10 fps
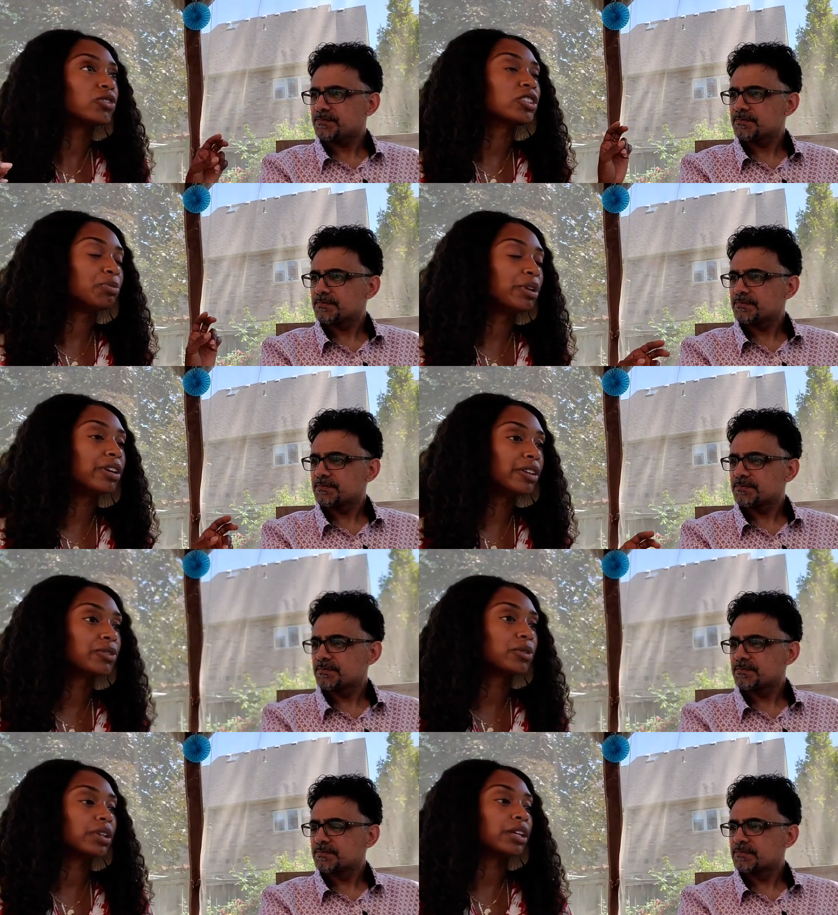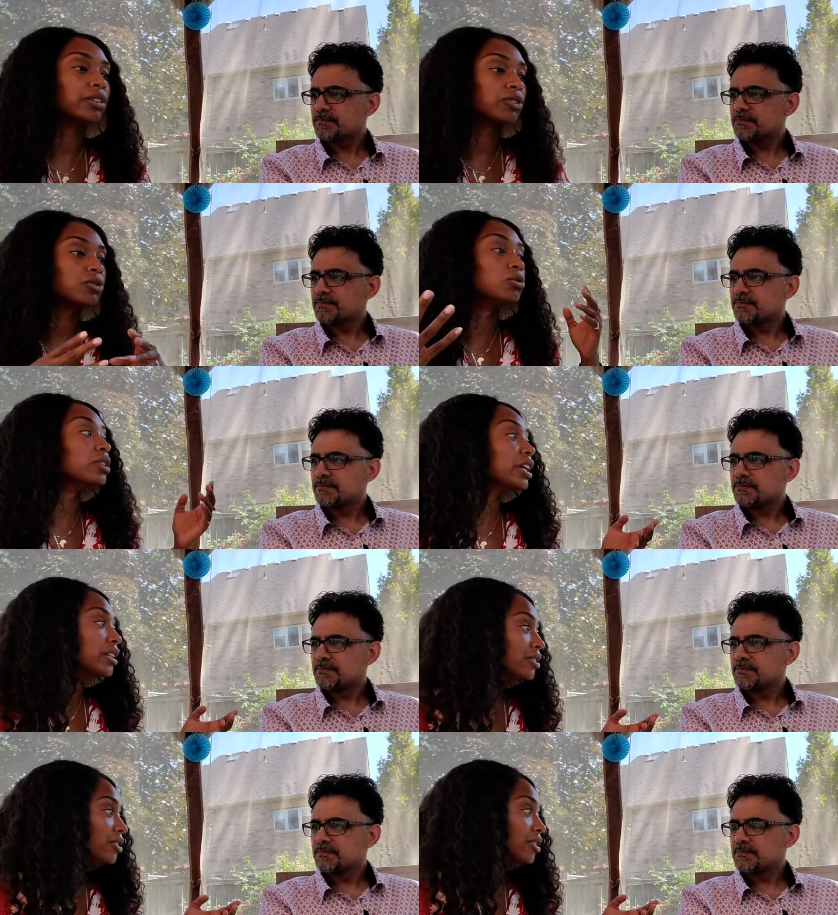Speaker 1: experience or like the
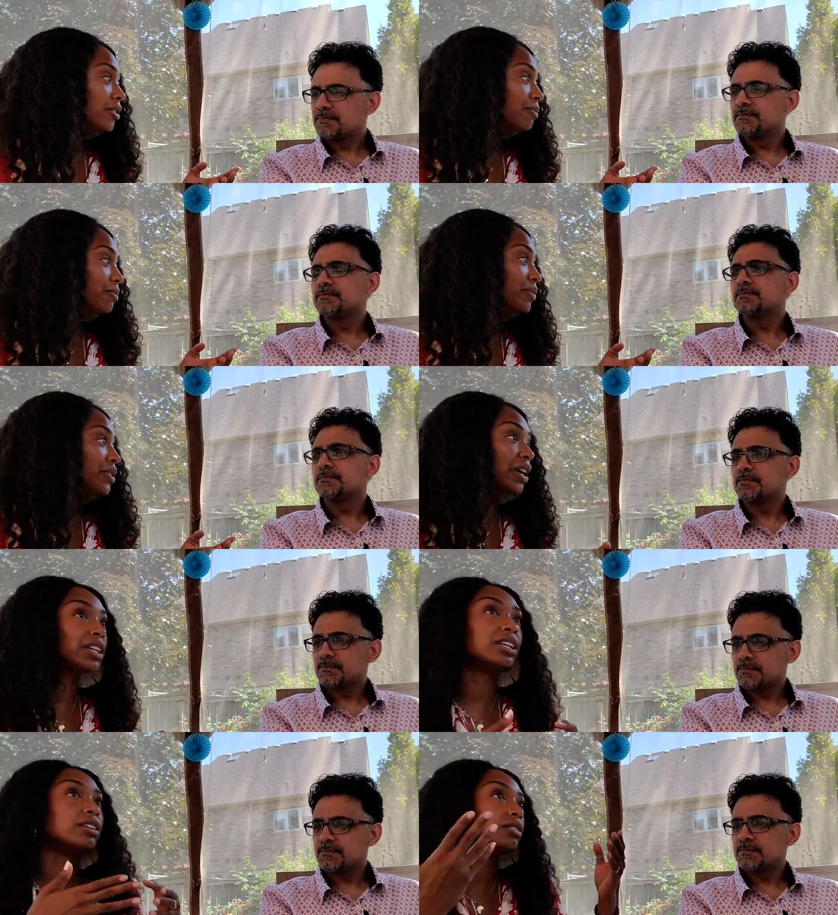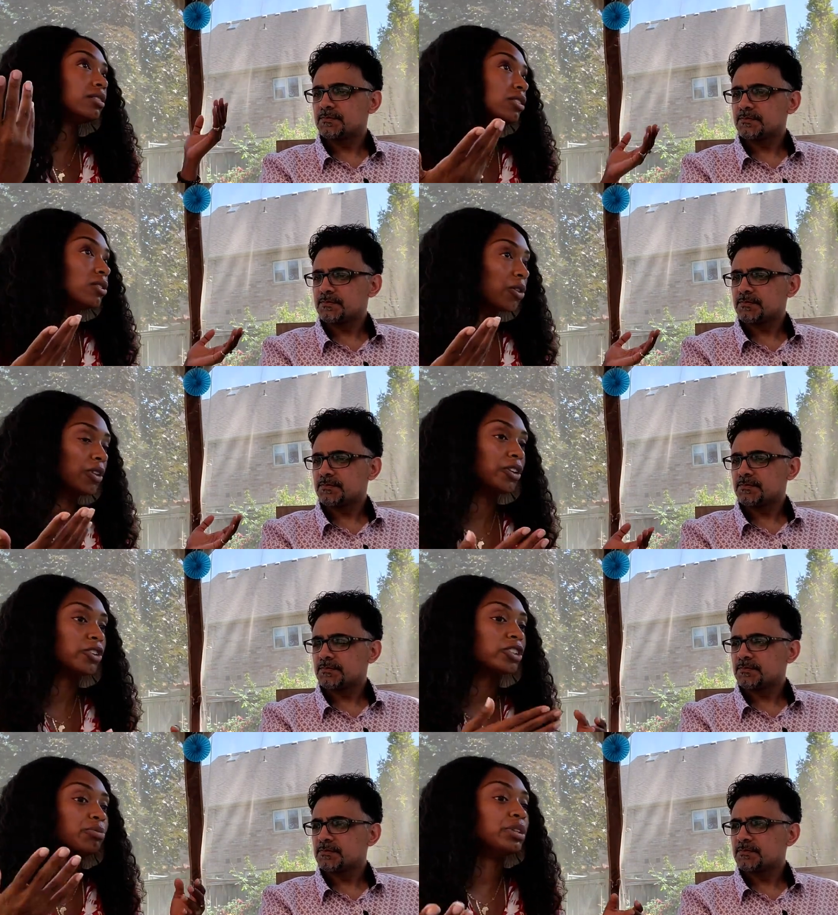schooling to study you know theater
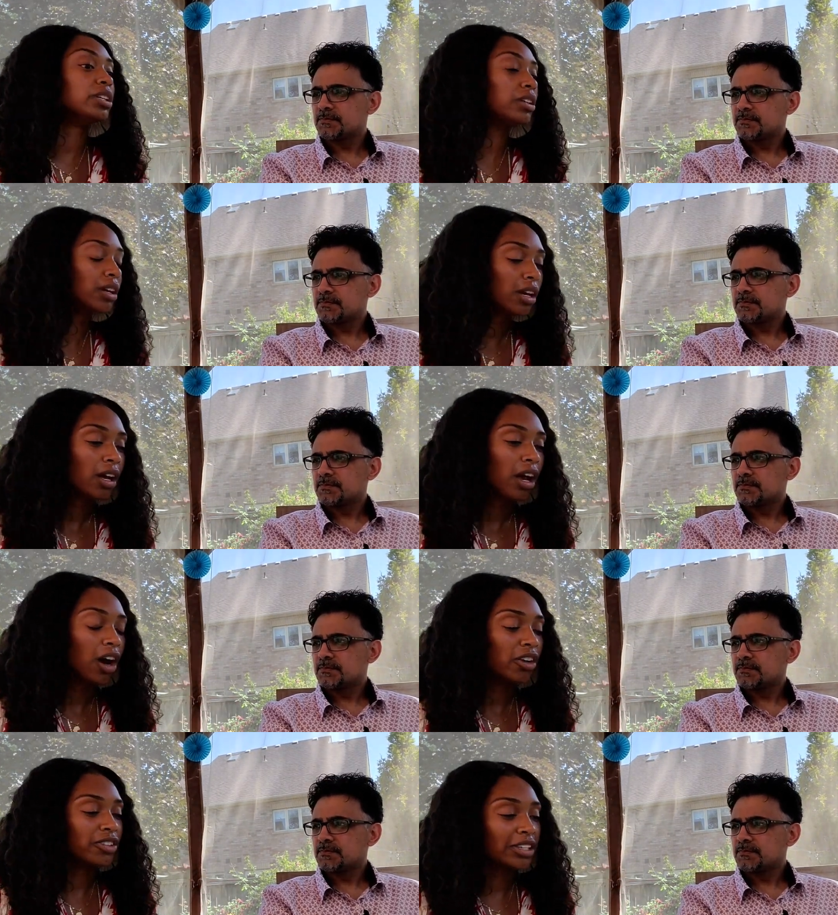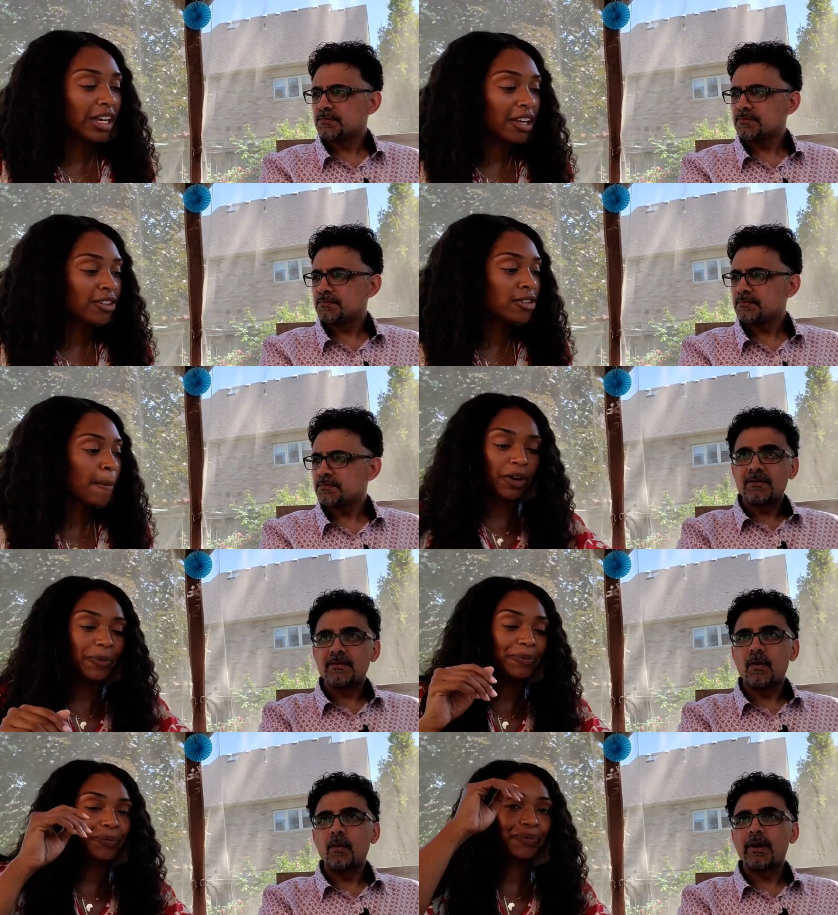and to be on stage
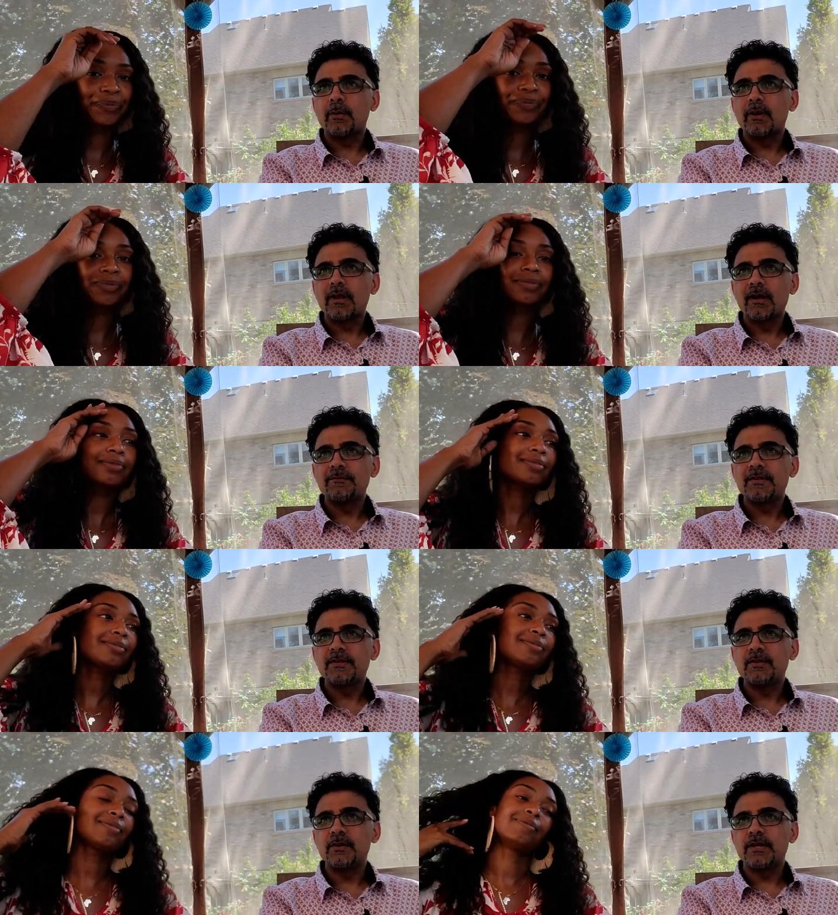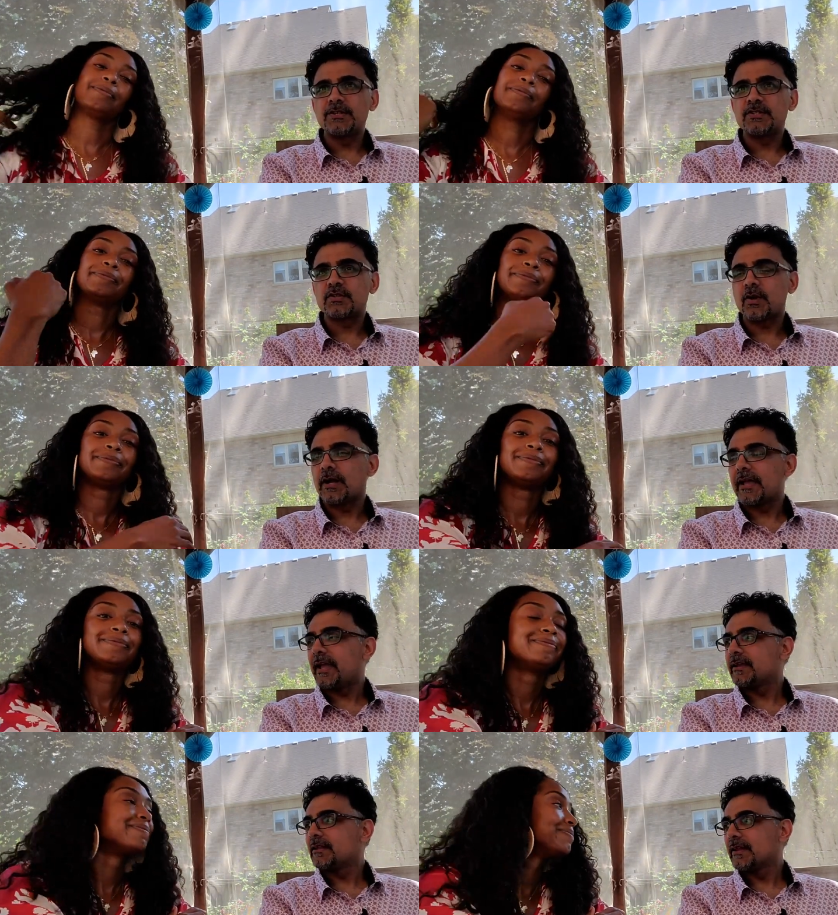
Speaker 2: so what i would love to do is
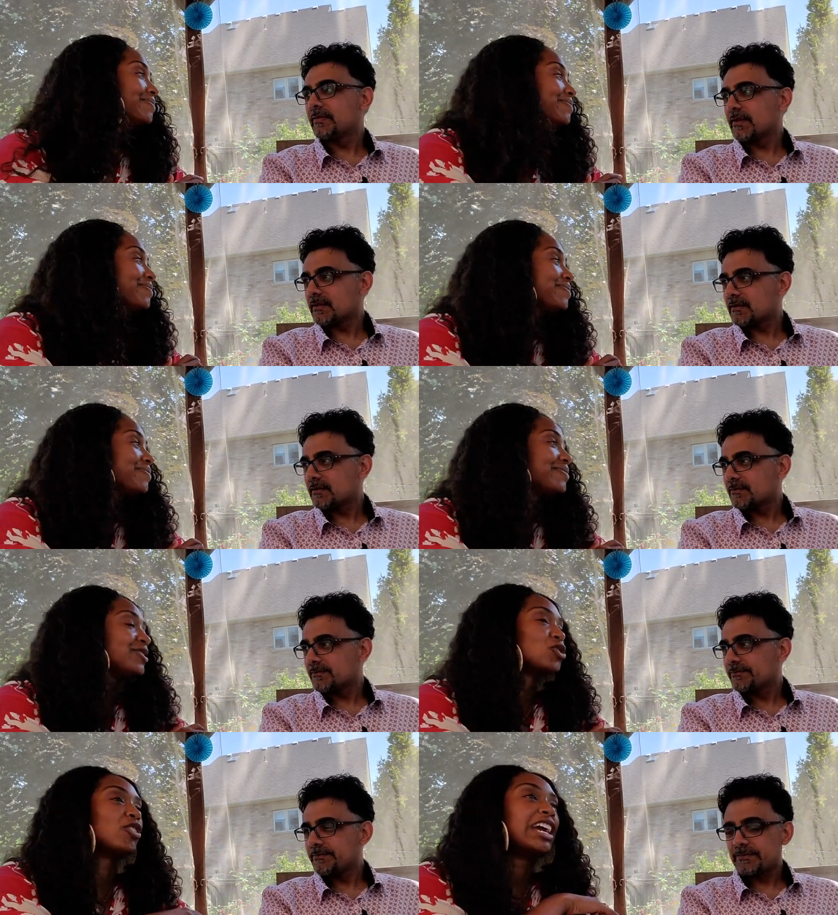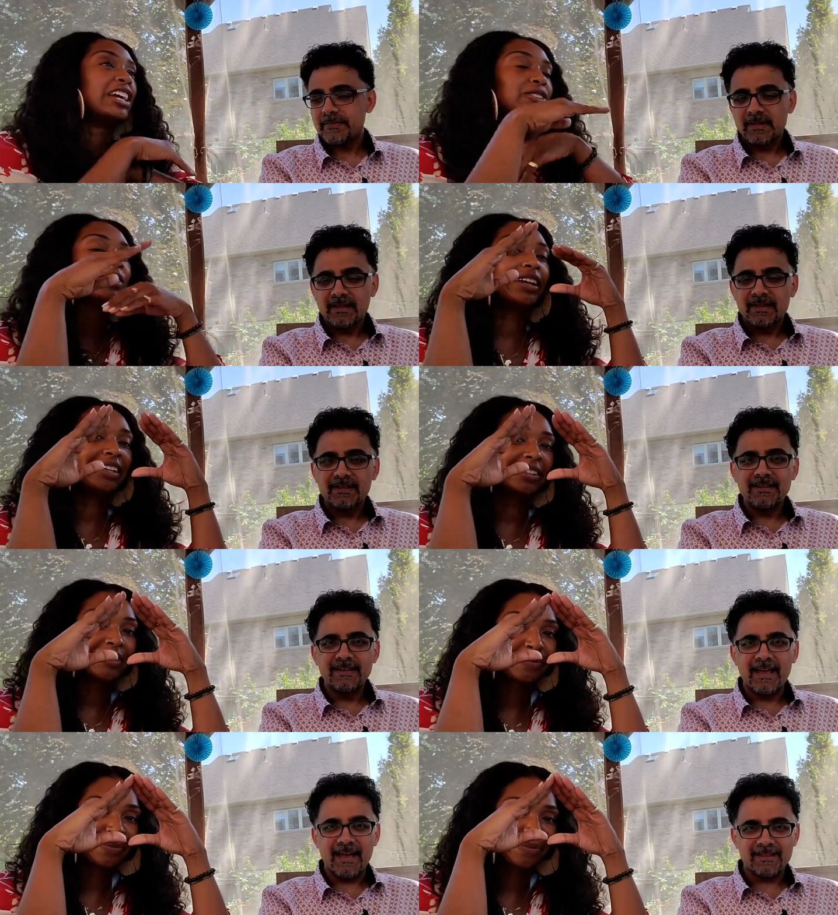triangulate this
Speaker 1: triangulate
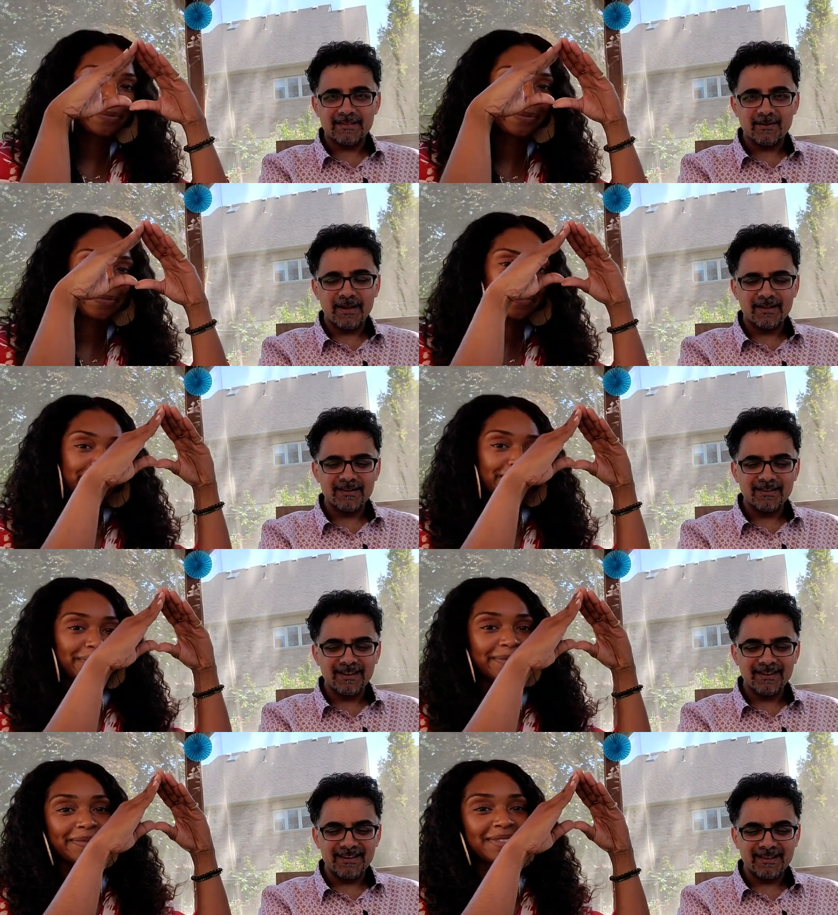
Speaker 2: yes all right let, let's